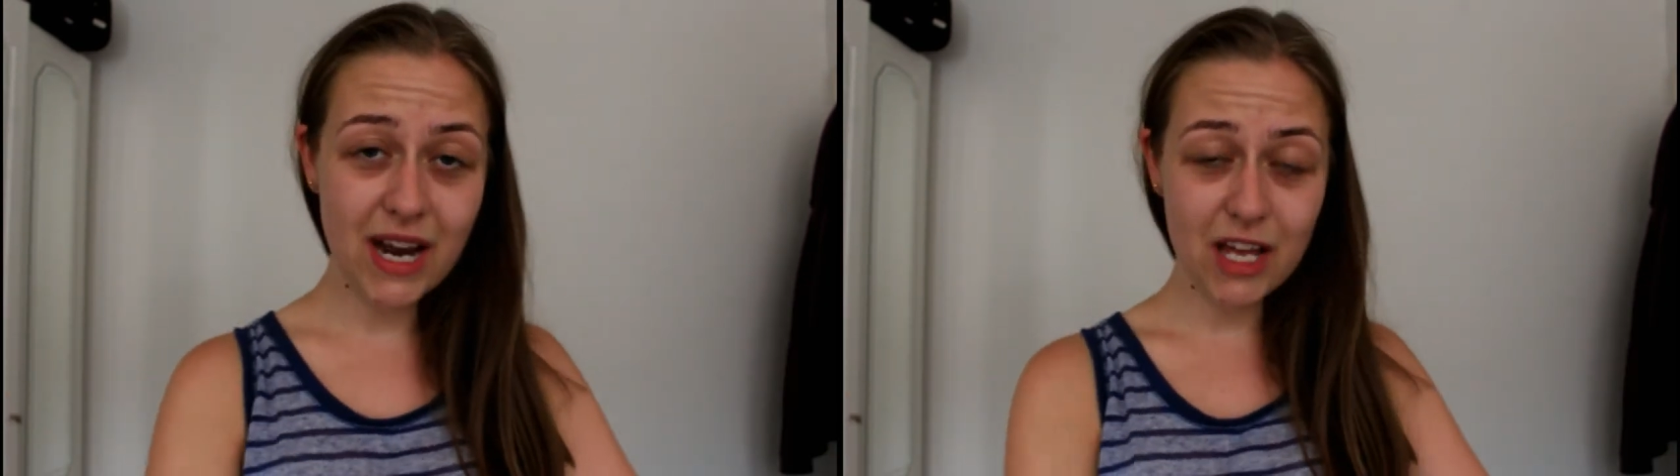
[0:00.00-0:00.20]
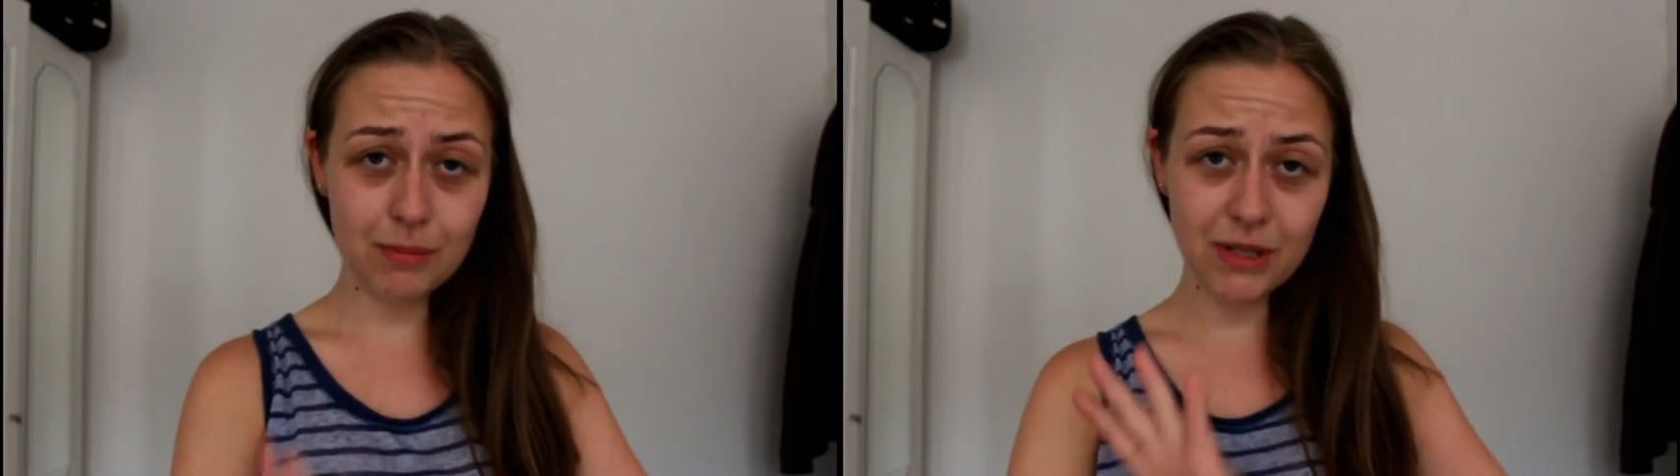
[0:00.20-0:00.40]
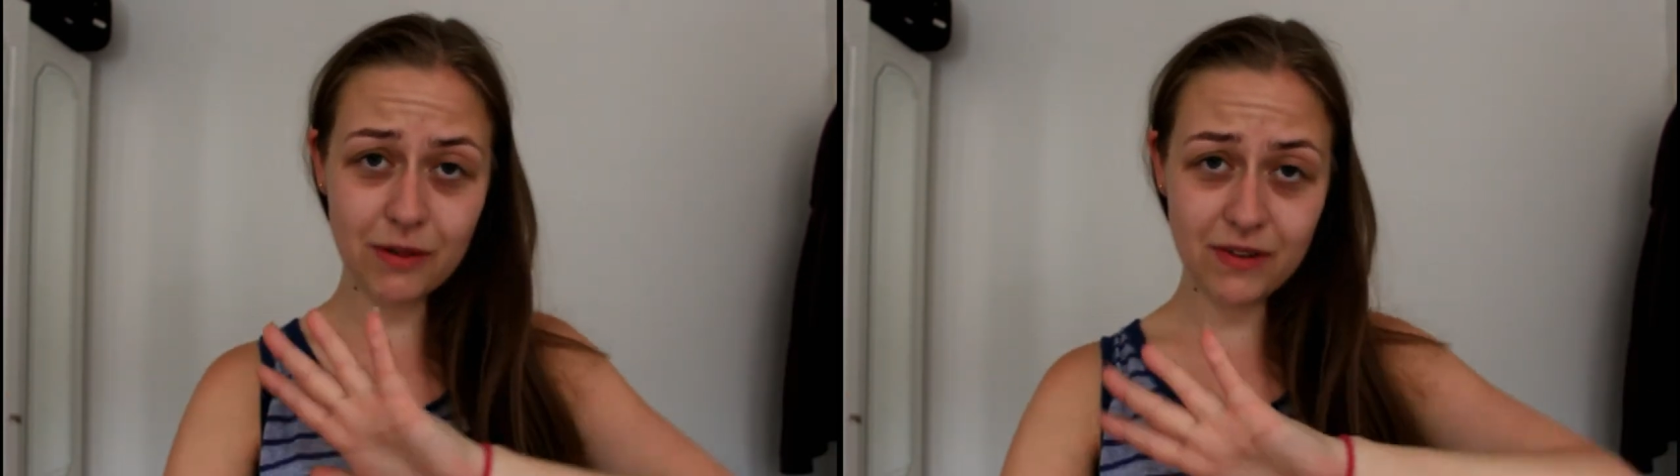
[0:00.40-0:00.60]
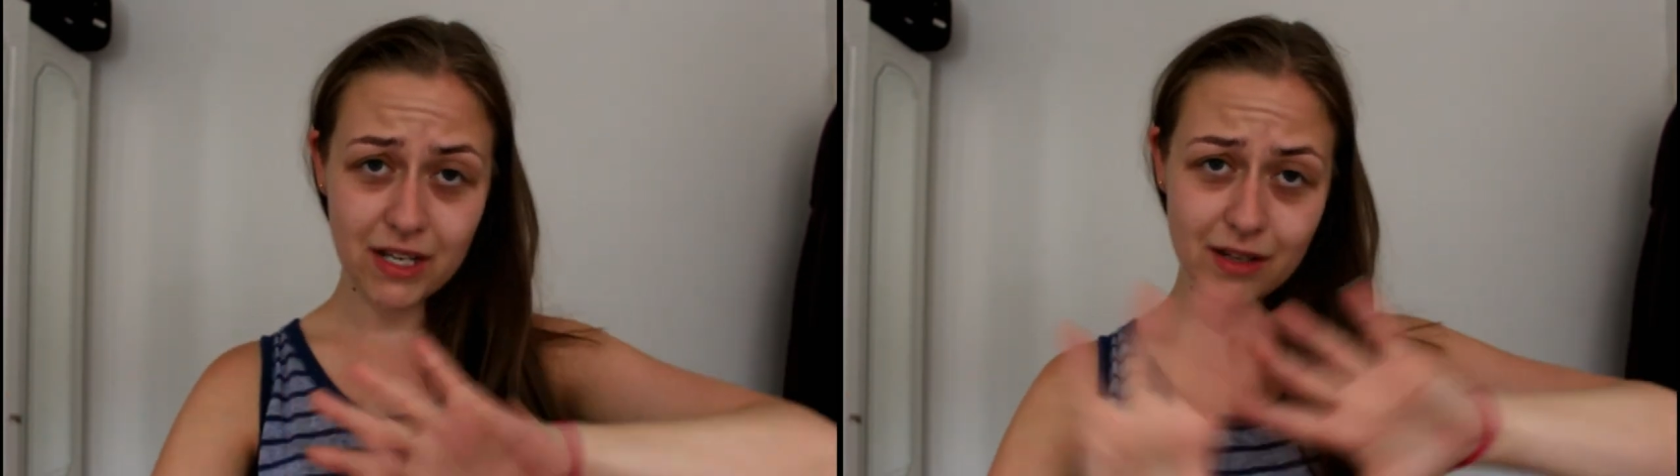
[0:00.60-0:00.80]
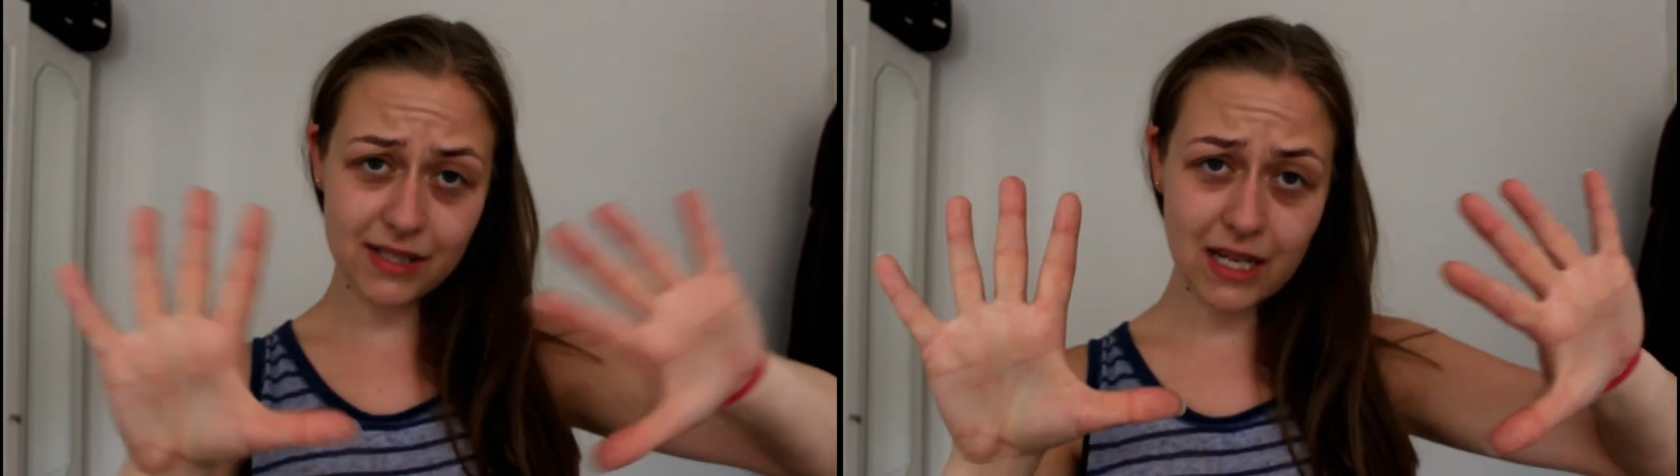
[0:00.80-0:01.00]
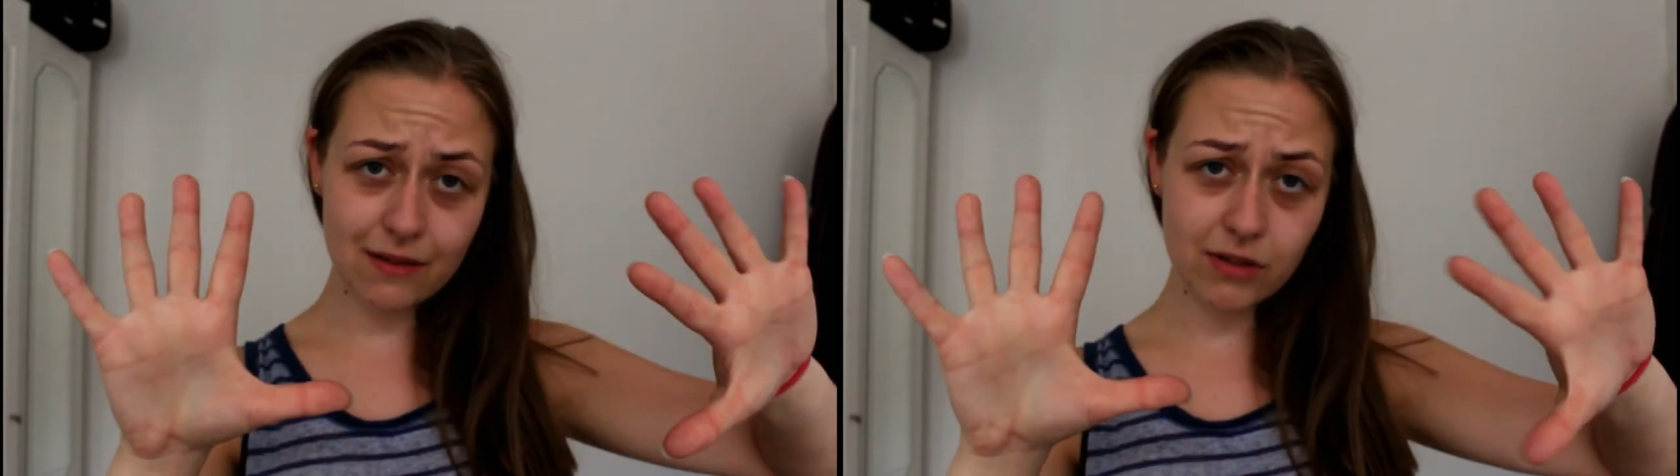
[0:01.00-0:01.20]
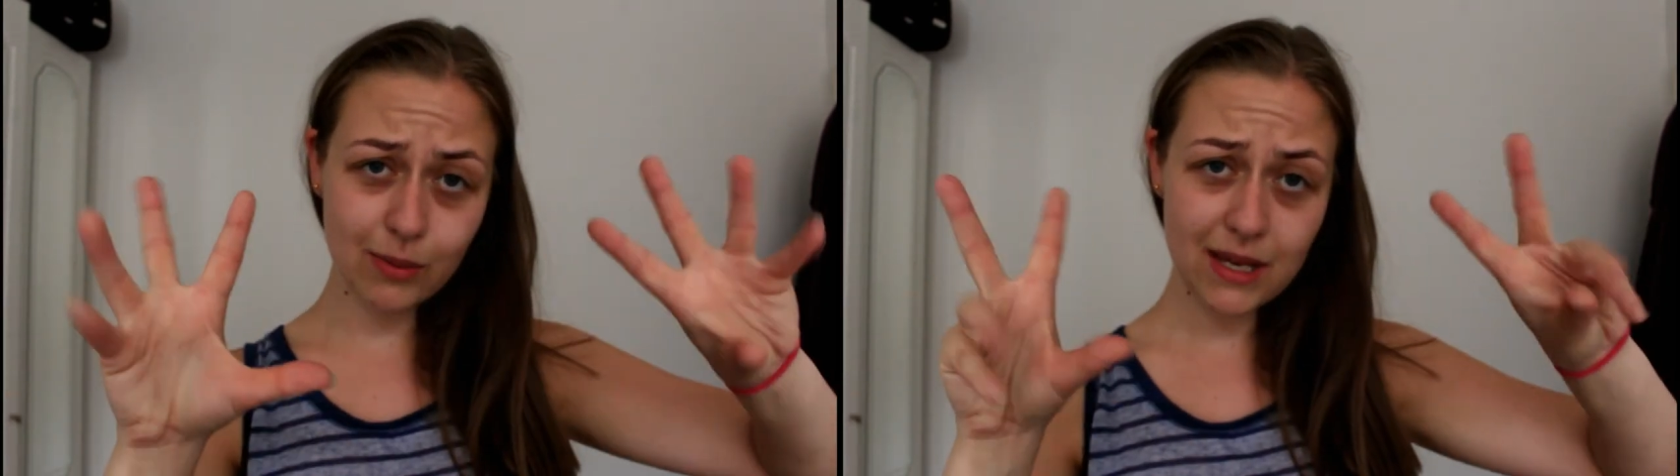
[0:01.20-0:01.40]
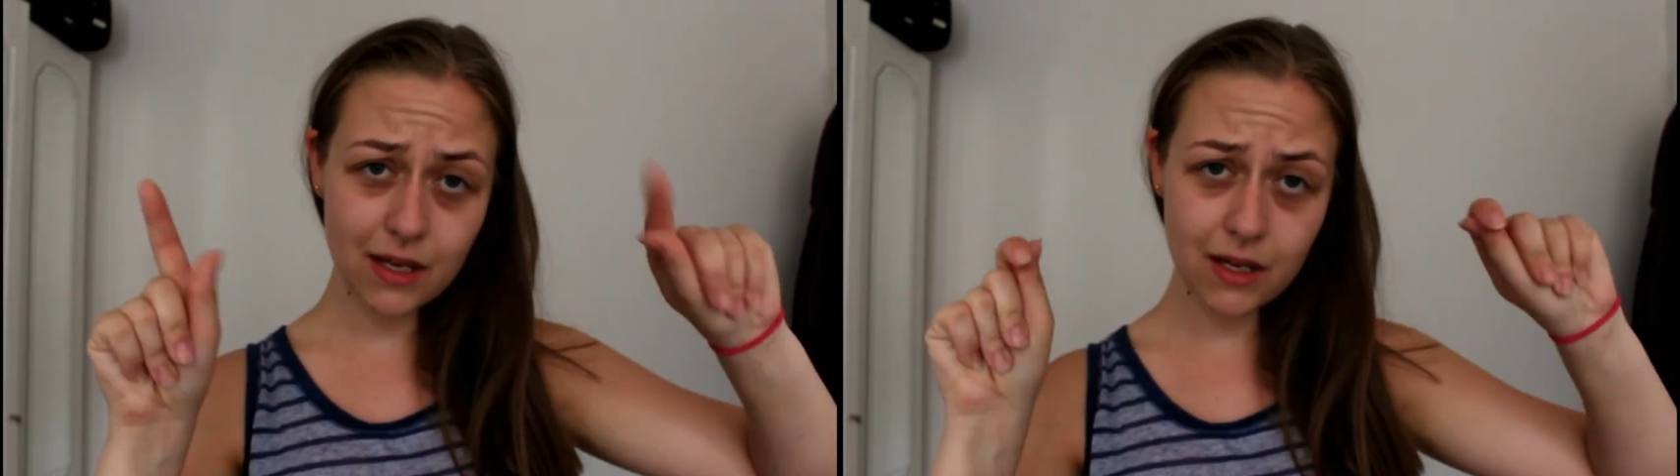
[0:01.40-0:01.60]
I upload videos every
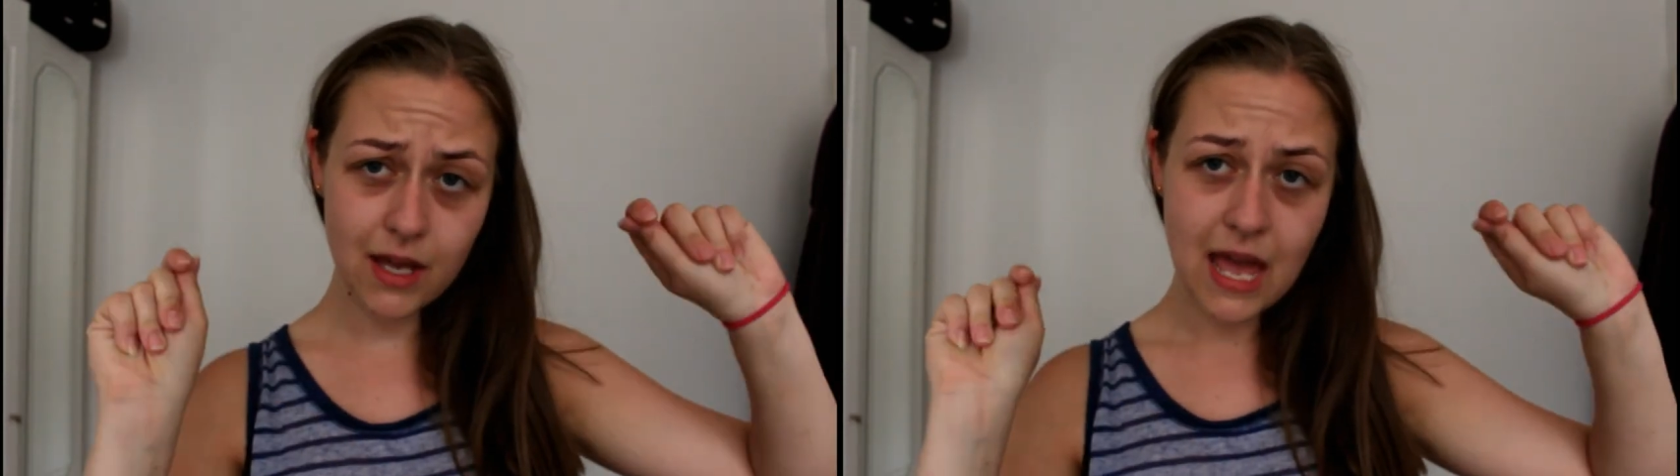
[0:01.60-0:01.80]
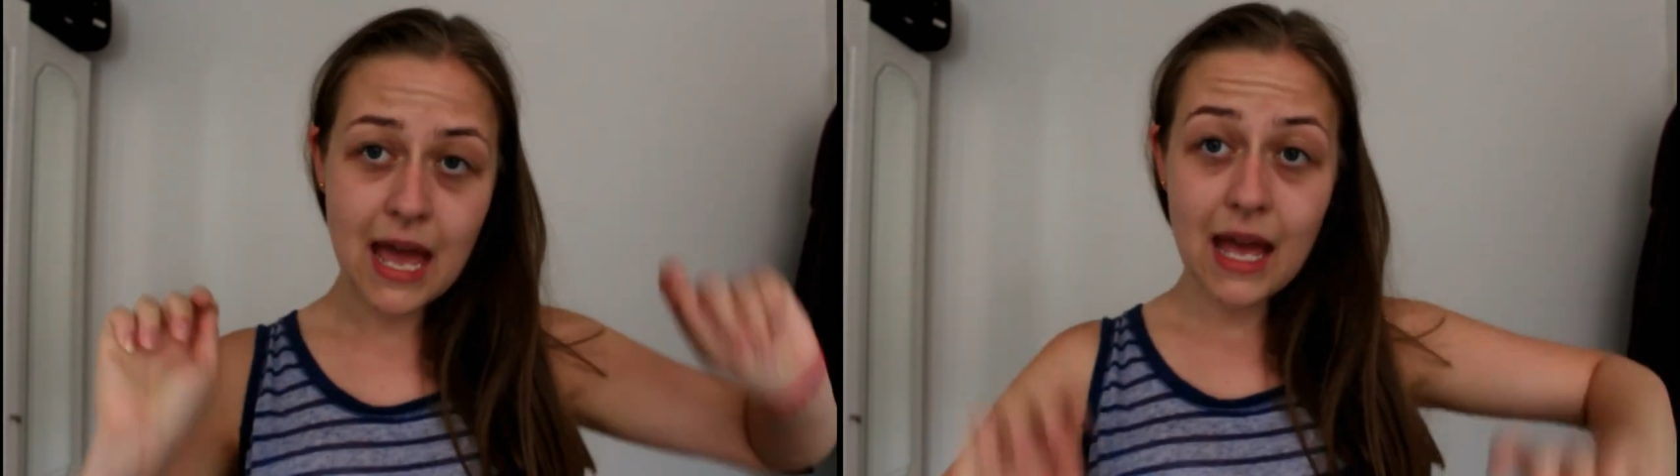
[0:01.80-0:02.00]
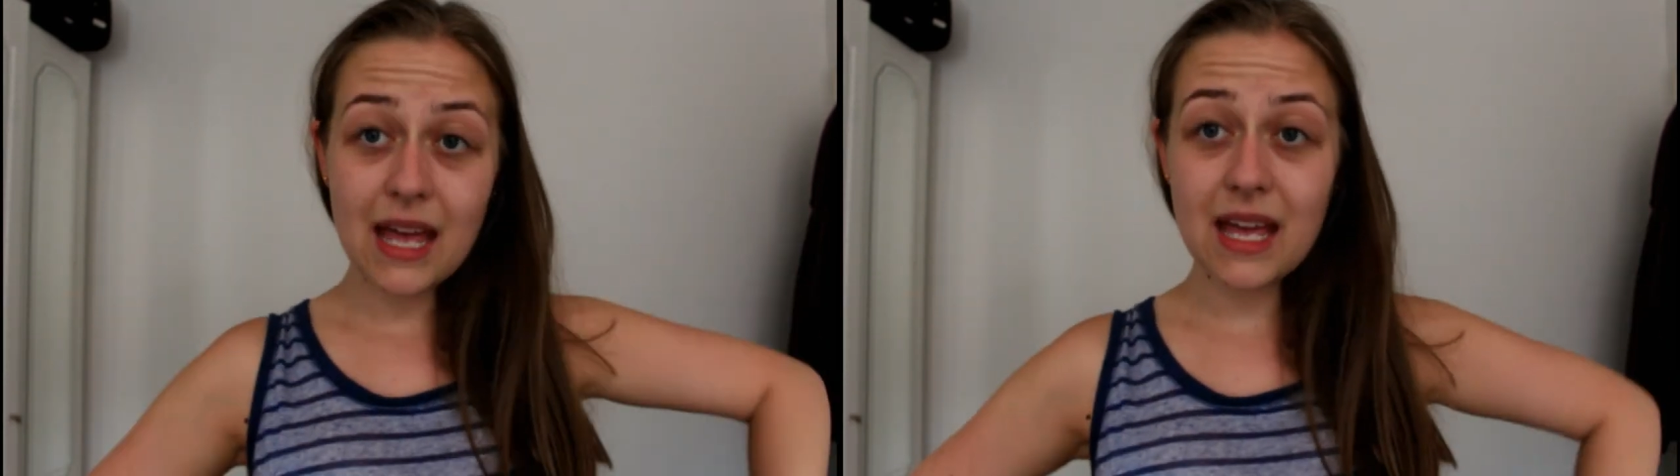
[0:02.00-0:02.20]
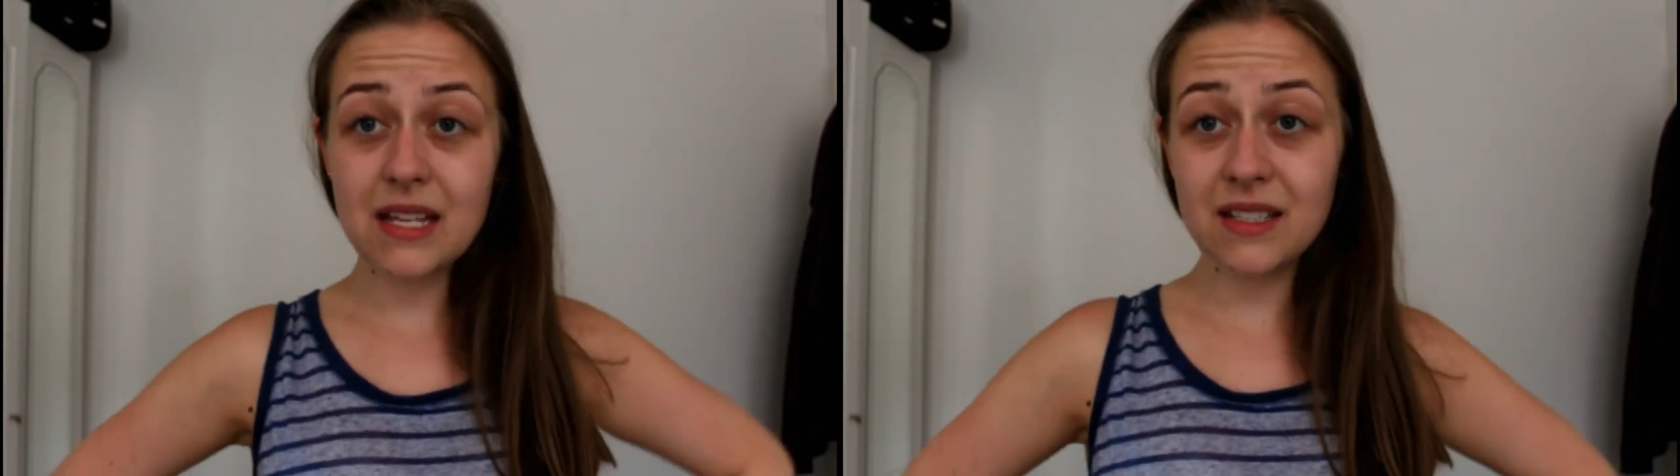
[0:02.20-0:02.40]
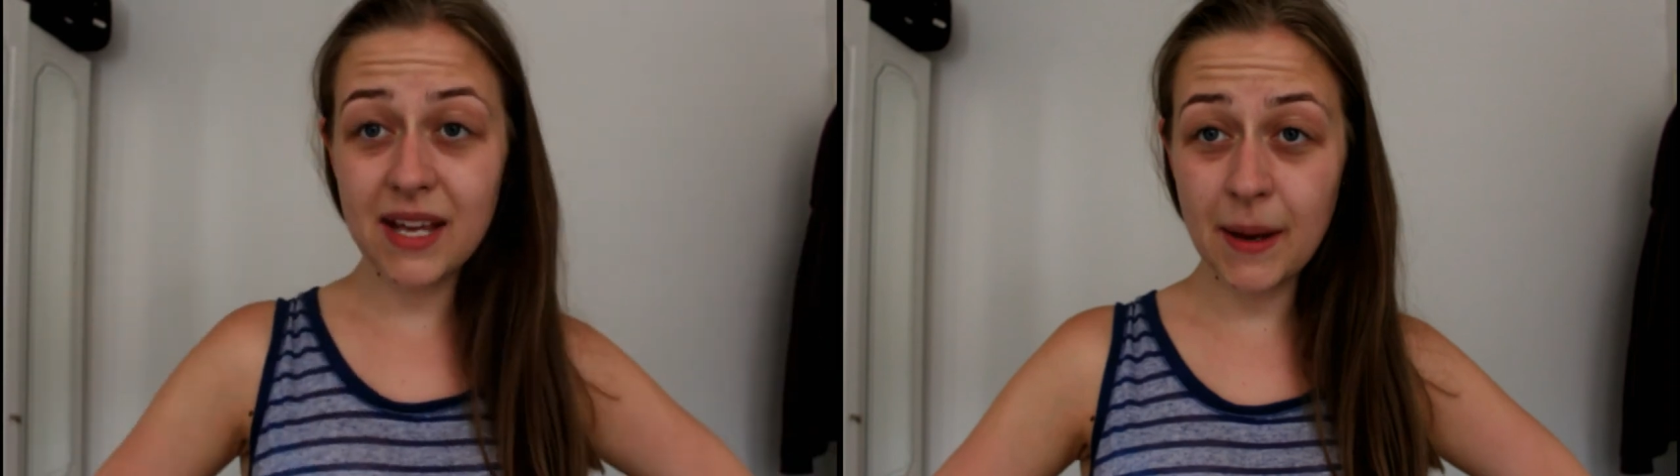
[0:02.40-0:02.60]
week and